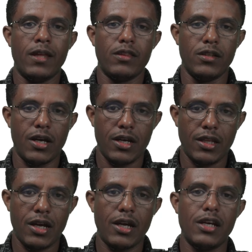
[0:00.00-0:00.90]
the
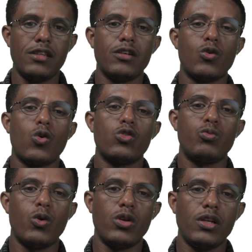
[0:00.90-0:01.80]
data and the
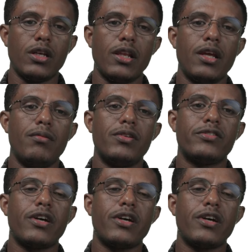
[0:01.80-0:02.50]
corresponding labels